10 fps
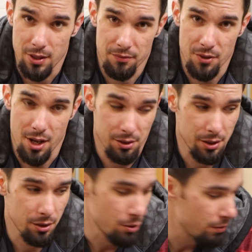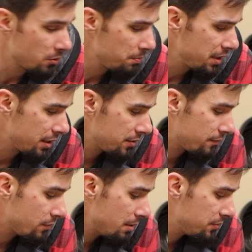if not a little over, because
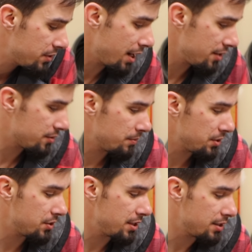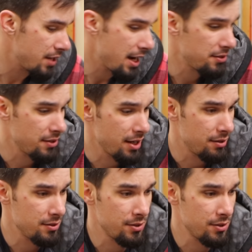of rim sizes, which is the Assassinators.